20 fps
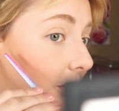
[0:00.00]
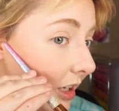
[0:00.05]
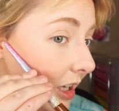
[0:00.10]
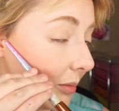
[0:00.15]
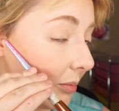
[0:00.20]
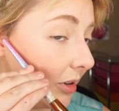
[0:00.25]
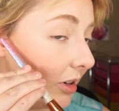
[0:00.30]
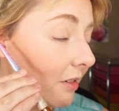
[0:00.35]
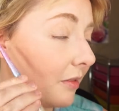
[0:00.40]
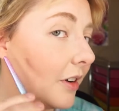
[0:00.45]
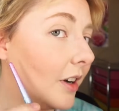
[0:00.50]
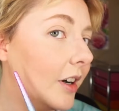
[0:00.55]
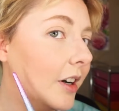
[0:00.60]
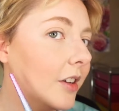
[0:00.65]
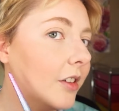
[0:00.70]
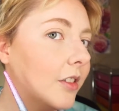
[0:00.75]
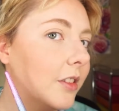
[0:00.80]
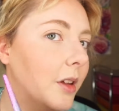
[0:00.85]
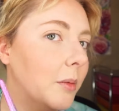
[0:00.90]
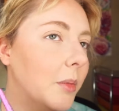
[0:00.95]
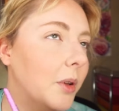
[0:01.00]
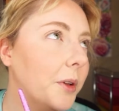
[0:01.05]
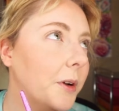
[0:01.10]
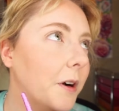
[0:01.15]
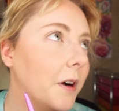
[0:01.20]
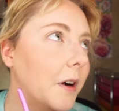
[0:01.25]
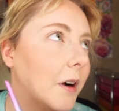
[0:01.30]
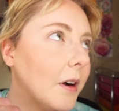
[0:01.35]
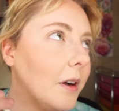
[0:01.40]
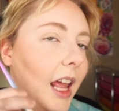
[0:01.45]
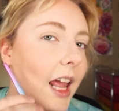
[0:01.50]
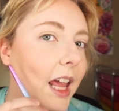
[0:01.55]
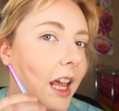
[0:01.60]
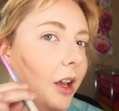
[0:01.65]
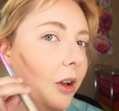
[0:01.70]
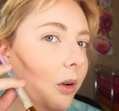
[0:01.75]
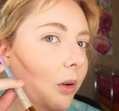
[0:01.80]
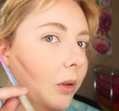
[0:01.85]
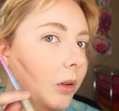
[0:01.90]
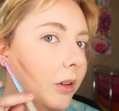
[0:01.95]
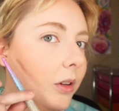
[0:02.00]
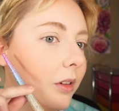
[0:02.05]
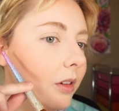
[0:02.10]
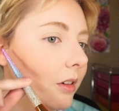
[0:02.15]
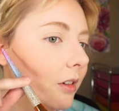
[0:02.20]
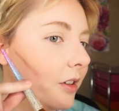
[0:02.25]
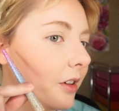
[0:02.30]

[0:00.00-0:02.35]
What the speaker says: keep in a very similar angle.